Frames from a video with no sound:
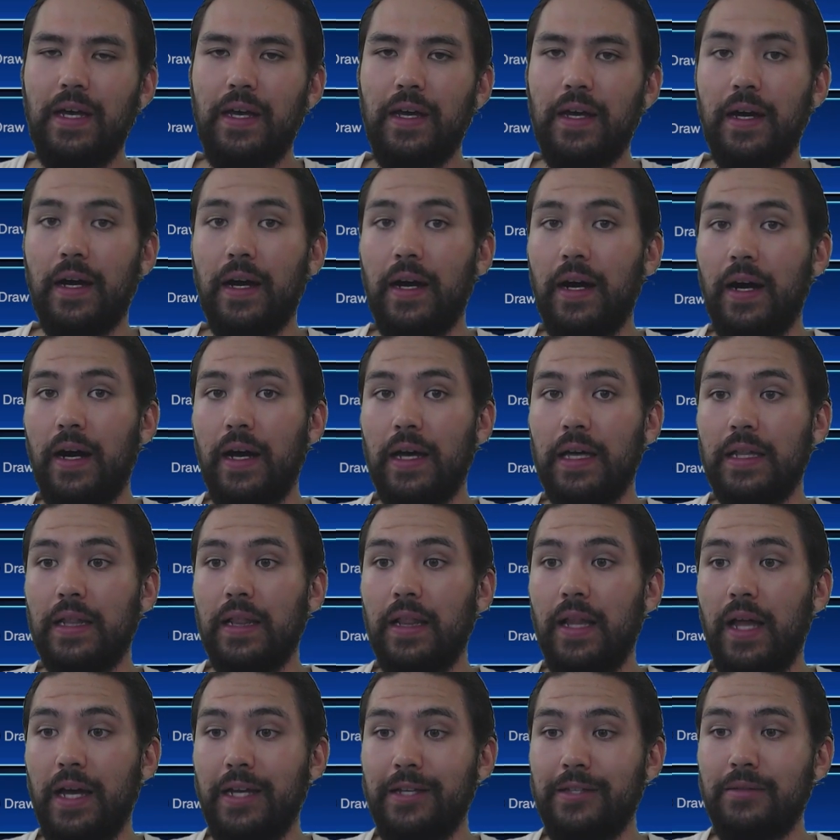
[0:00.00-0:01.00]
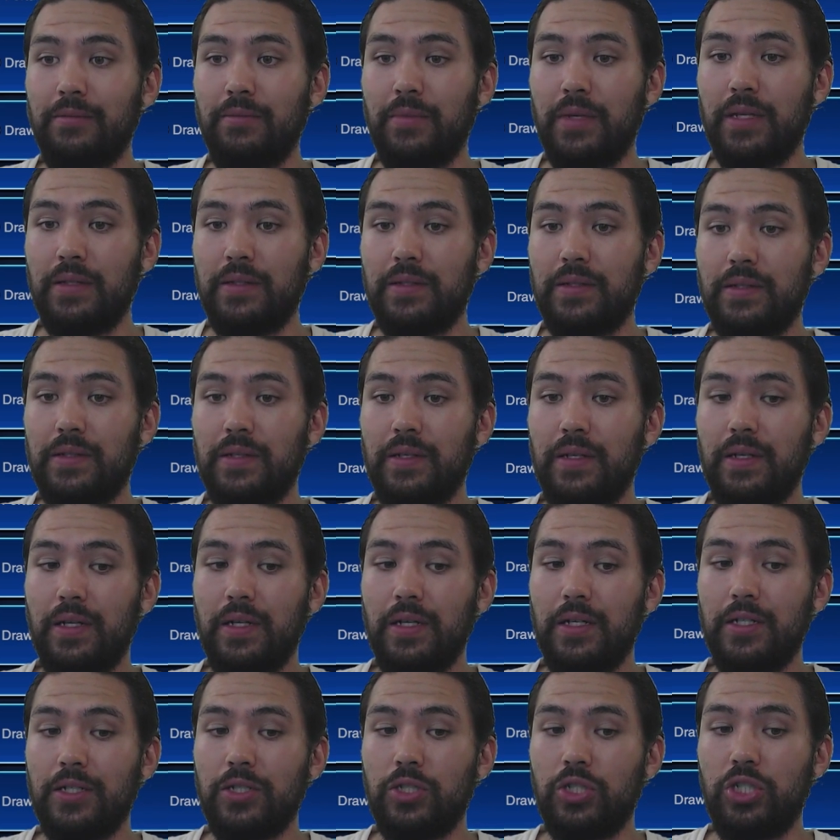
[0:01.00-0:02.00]
Enlightenment,
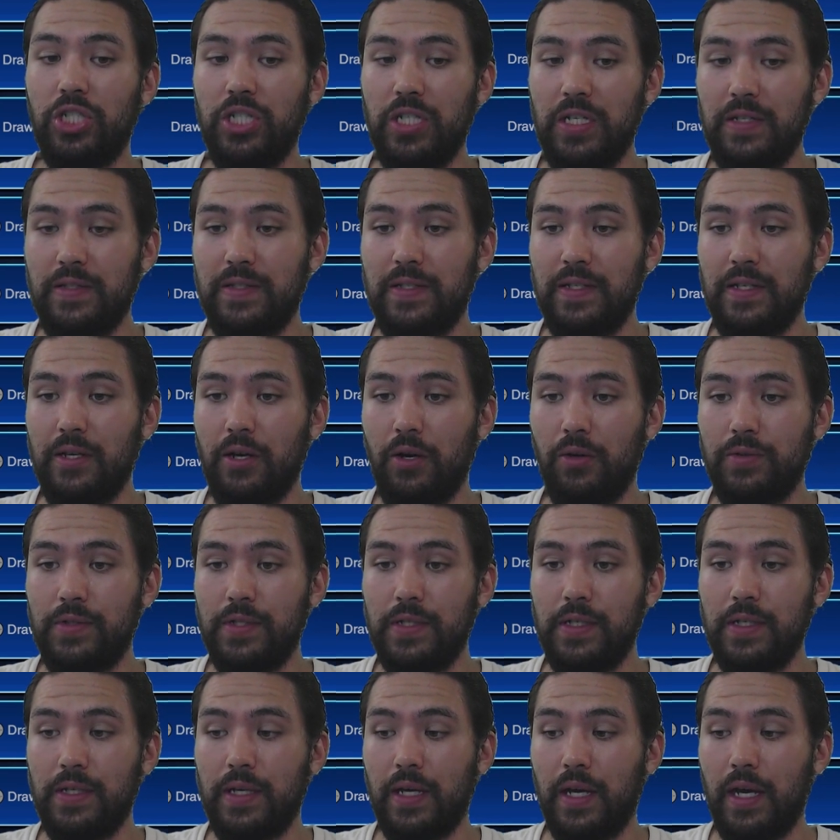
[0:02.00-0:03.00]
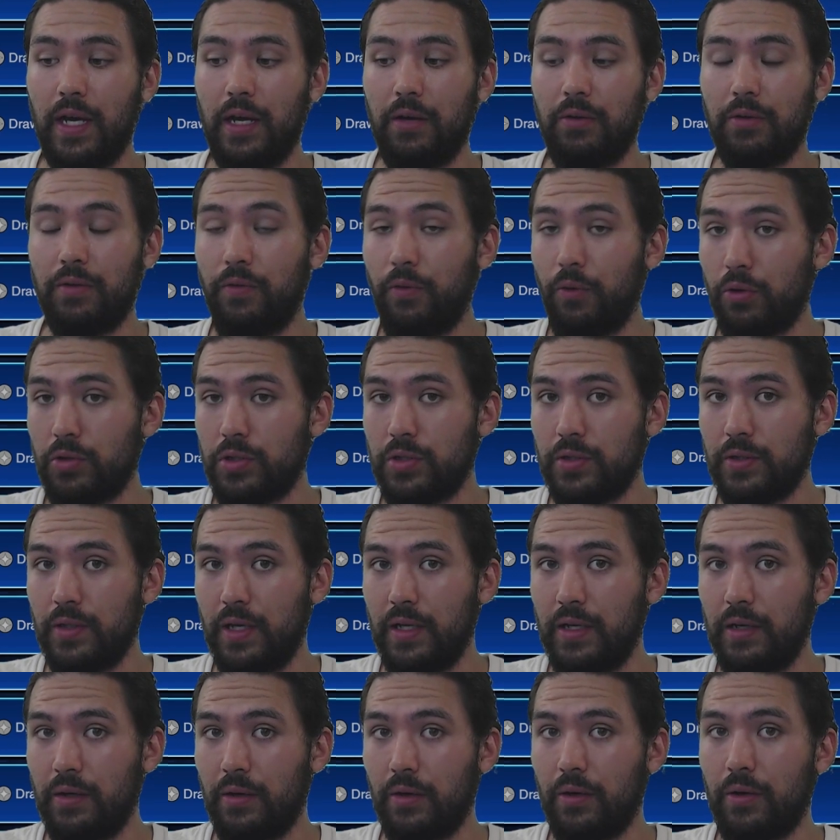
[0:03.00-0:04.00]
cheesy OTK with Fortune
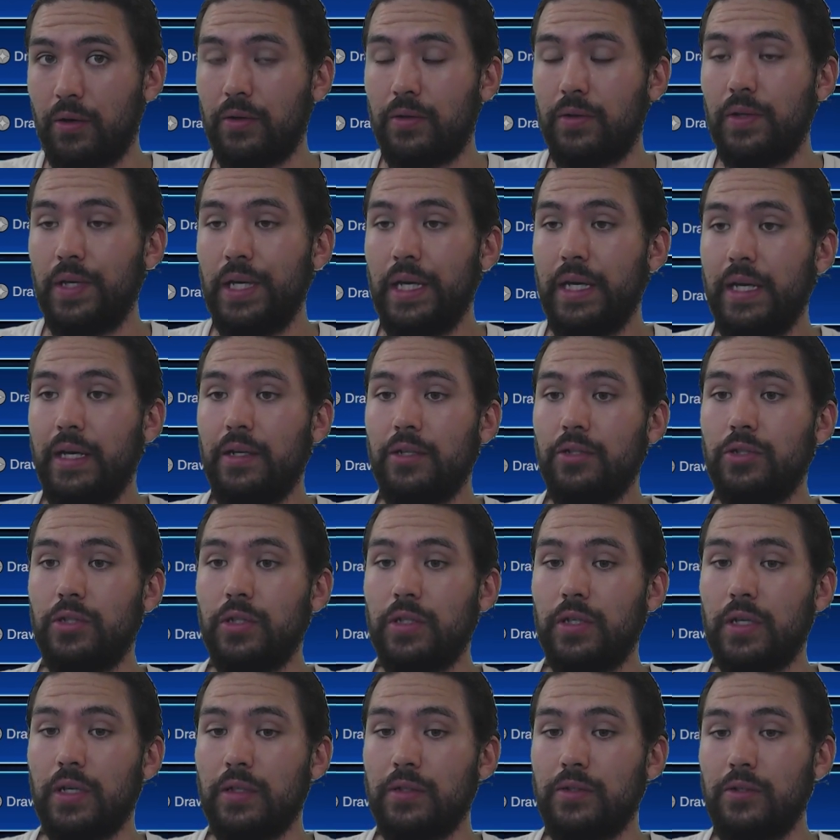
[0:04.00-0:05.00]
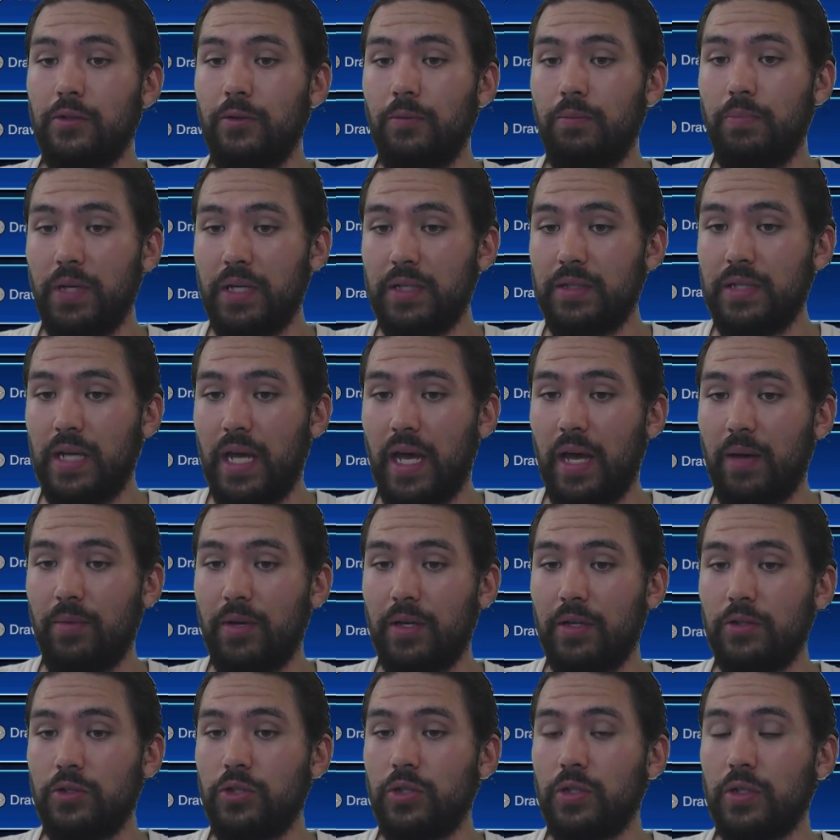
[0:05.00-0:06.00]
Lady Earth. She can do big
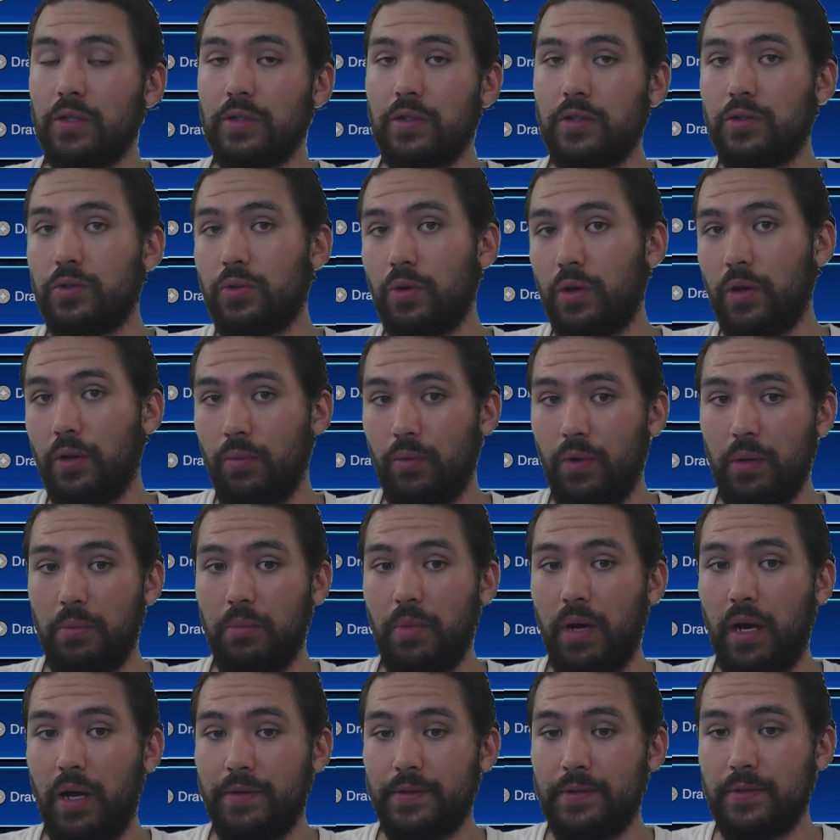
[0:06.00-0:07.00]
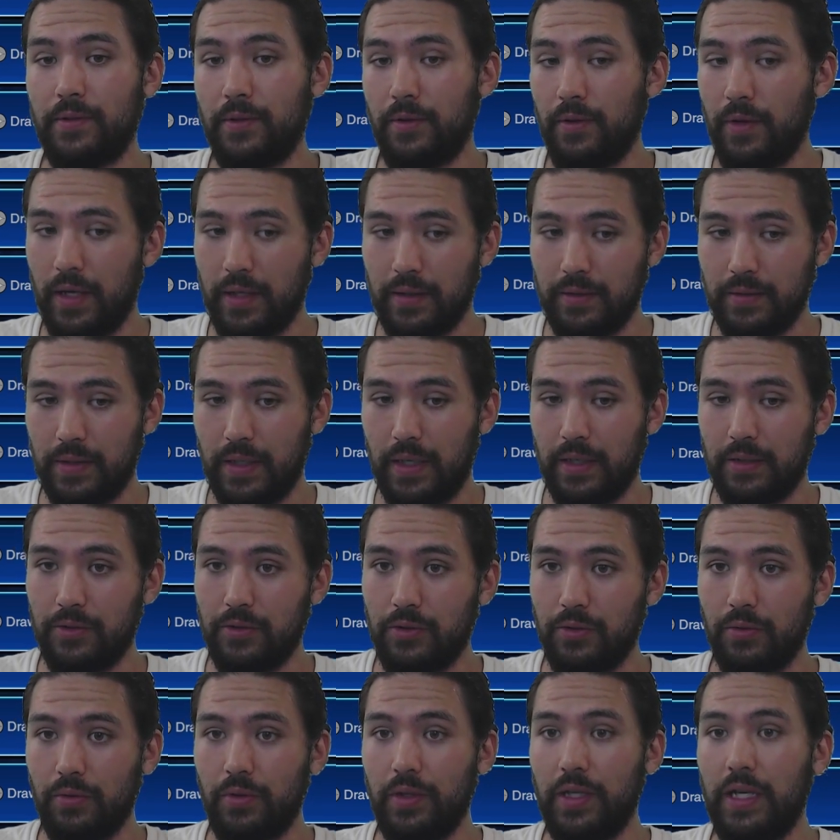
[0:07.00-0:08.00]
damage, she can destroy the 1 monster, and then
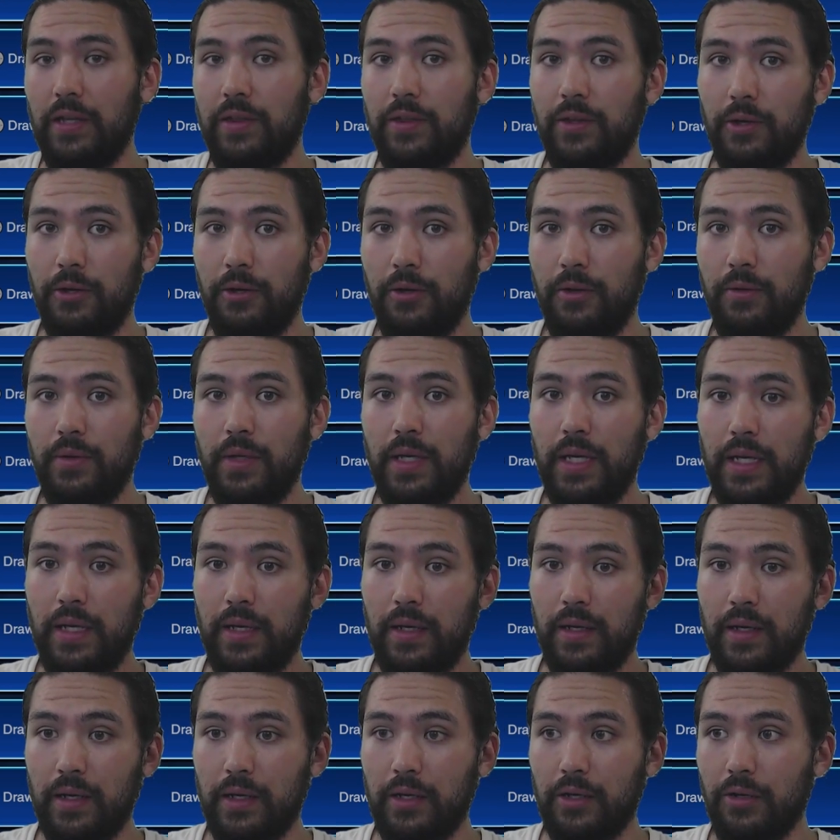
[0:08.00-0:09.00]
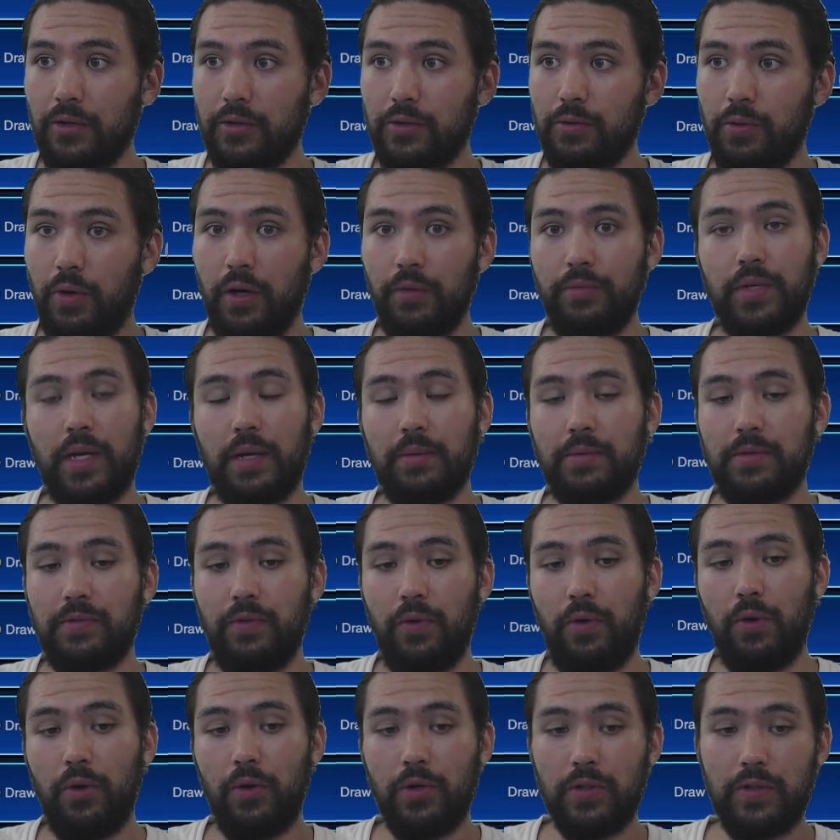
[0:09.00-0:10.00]
do lethal. 12 times
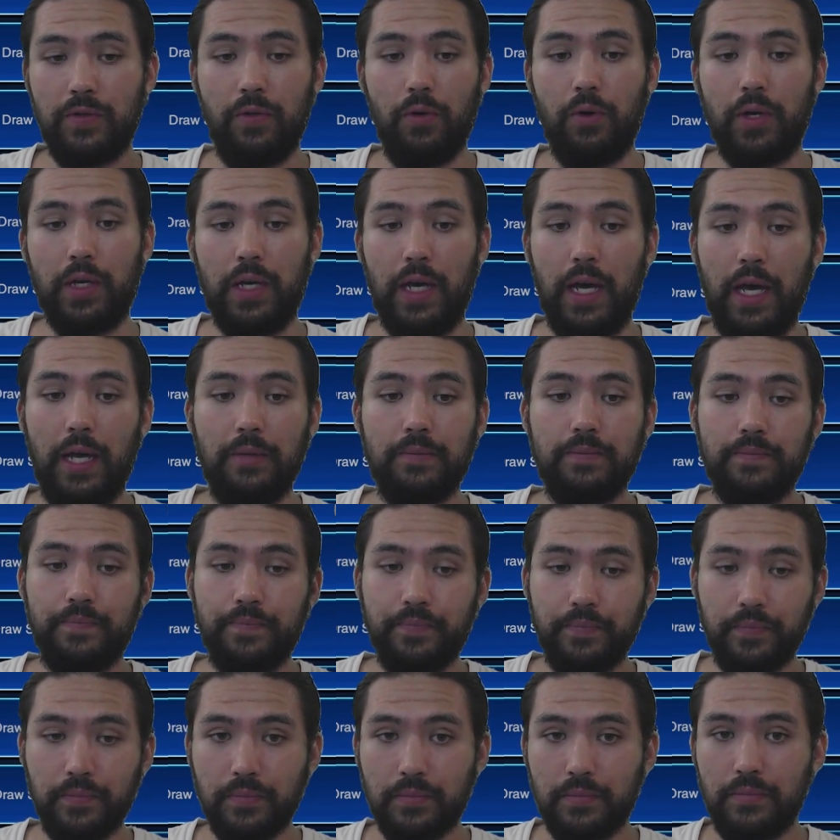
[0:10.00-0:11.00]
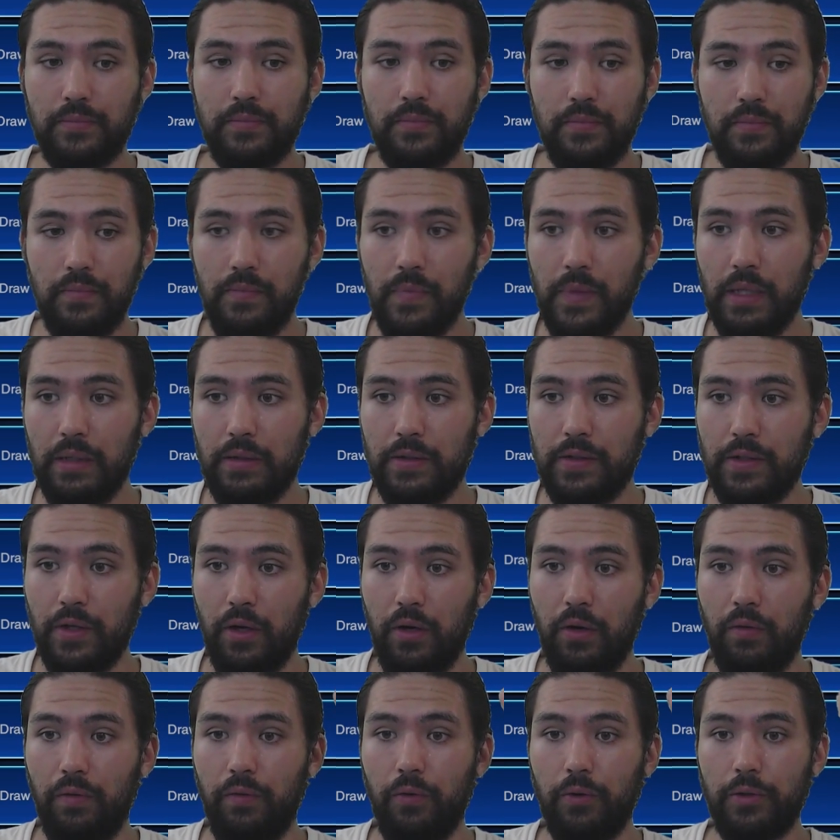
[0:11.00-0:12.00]
4 is 48.
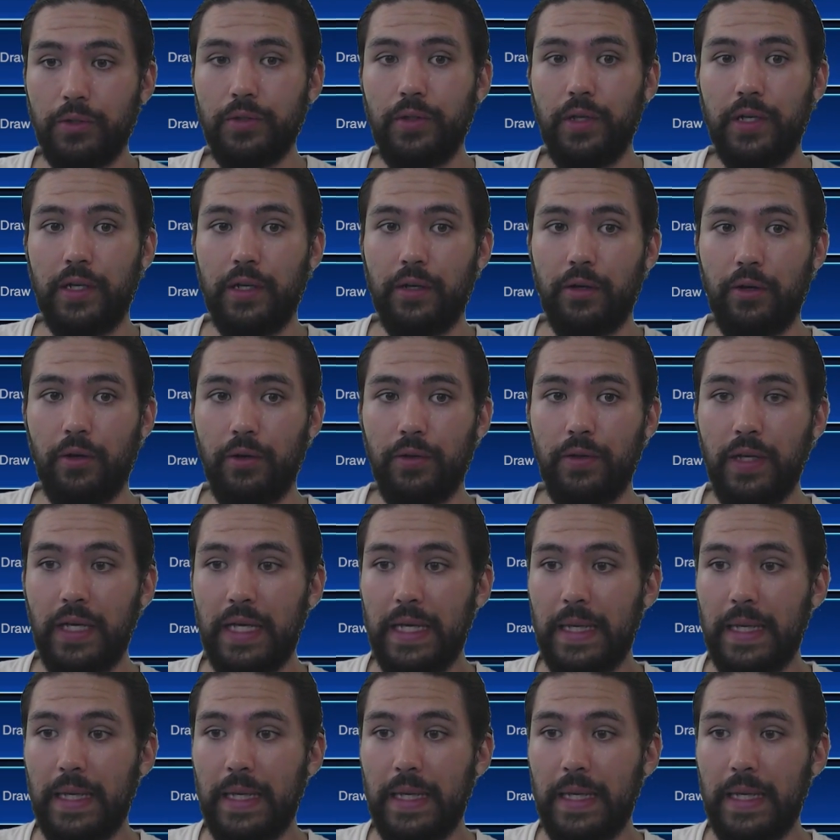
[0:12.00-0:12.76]
So, Fortune Lady Earth.